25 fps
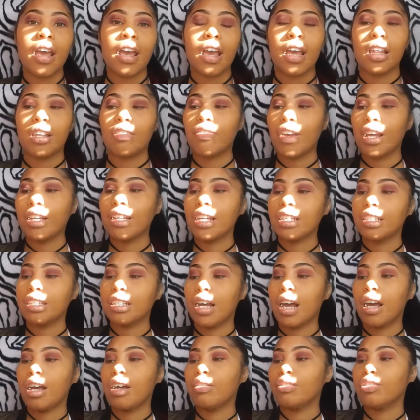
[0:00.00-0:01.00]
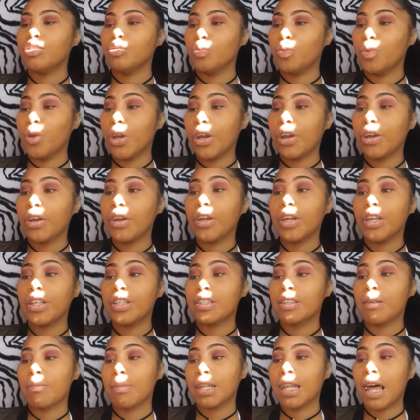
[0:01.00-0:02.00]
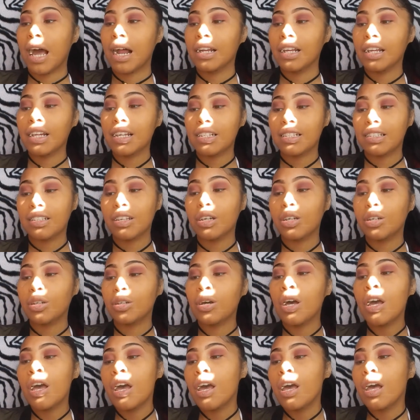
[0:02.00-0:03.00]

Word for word: and the foundation I wear is the Milani Conceal